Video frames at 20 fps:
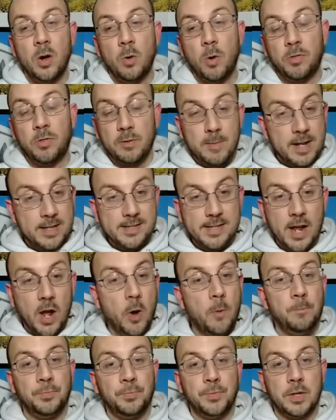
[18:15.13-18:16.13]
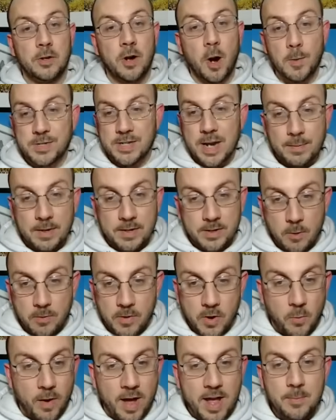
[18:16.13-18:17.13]
with 3 minutes to go. Garbage time didn't go
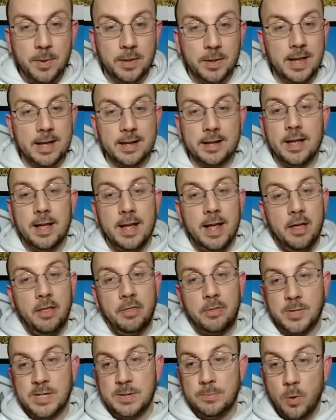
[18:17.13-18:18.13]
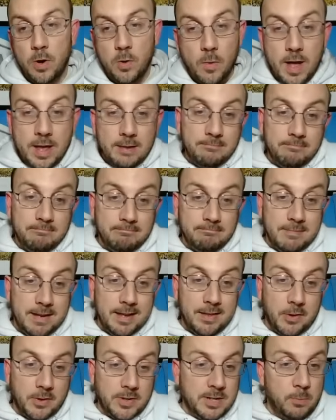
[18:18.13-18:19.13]
their way, but like 13-point win,
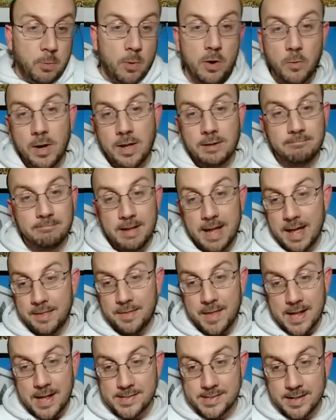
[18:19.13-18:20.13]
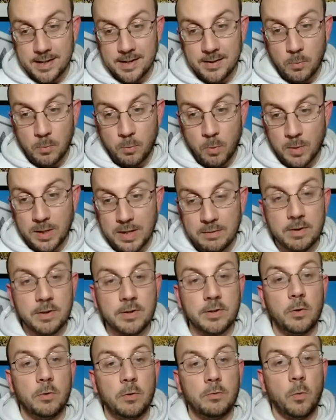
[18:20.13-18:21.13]
and that's what we'll leave
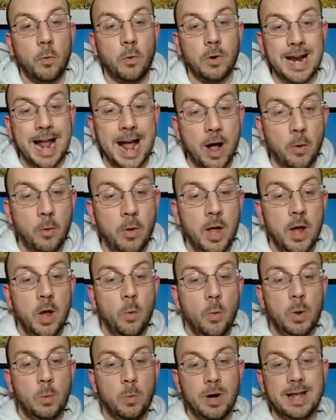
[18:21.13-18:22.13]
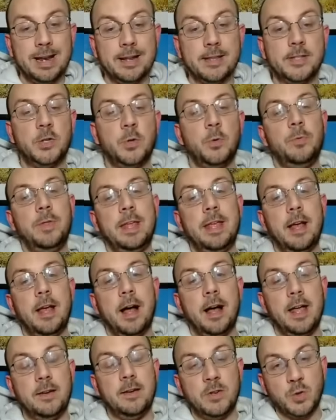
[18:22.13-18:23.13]
it for now. We will get into the
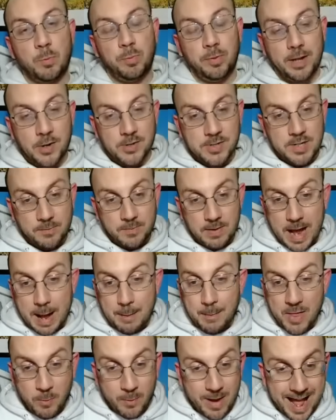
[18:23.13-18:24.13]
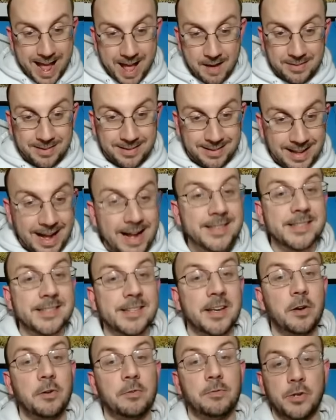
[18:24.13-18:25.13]
individual player stuff, and by the way, I have lots
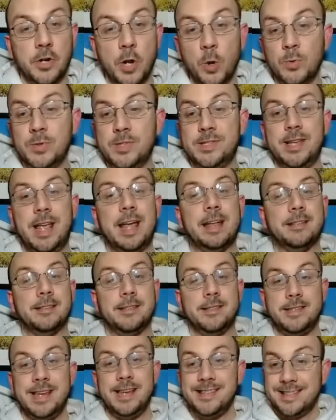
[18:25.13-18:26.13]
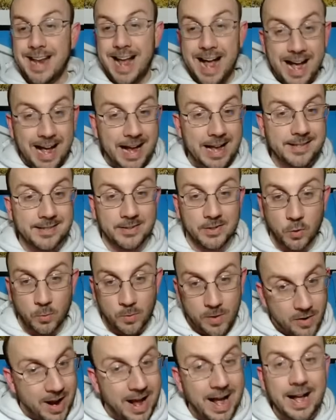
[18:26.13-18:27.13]
of notes and season highs and
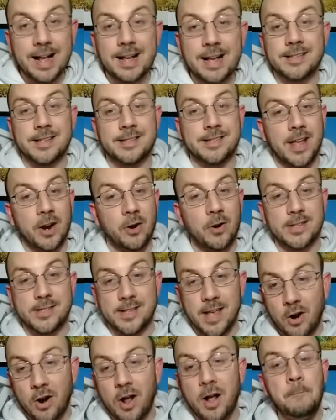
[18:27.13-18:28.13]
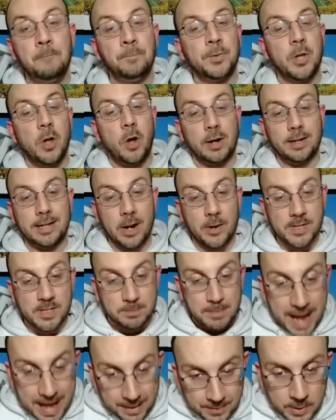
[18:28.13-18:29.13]
career highs, et cetera, on
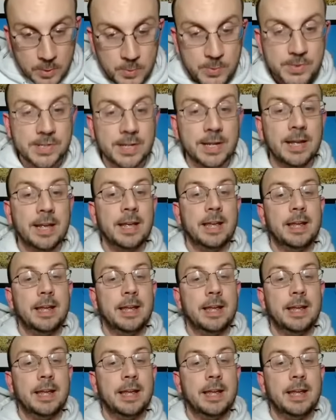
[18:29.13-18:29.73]
Garrison Mathews,